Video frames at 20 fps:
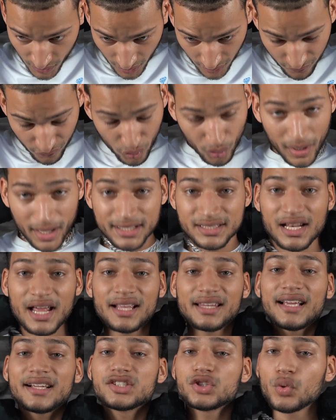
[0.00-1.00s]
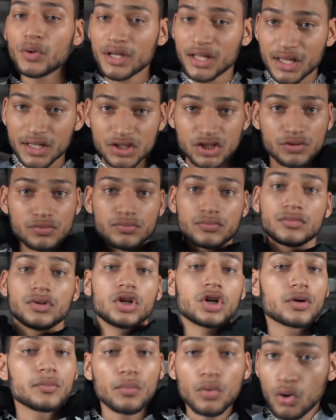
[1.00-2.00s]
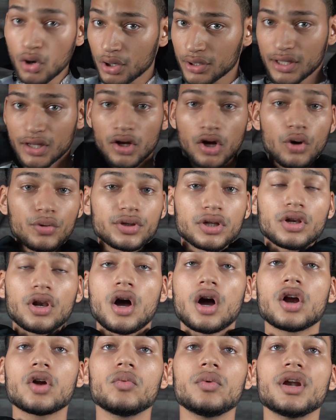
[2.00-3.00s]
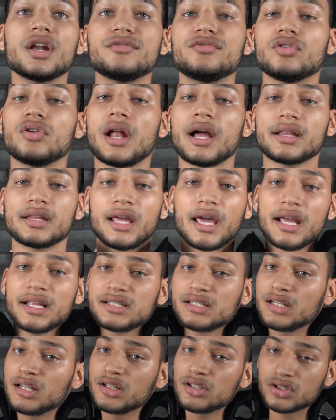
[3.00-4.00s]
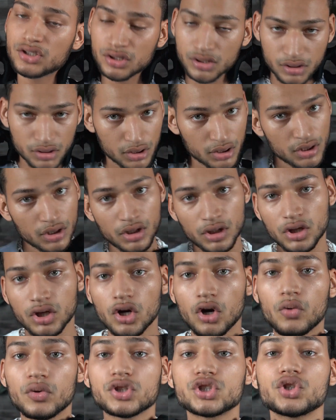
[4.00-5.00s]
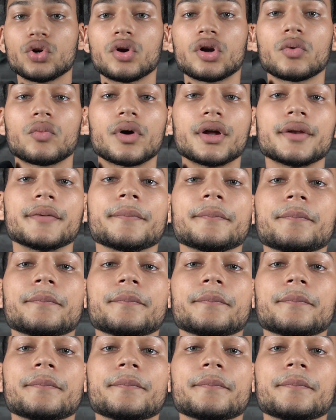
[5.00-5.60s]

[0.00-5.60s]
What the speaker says: If you guys like that 20-inch look more, then go with the longer one. If you like the 18-inch, go with a shorter one.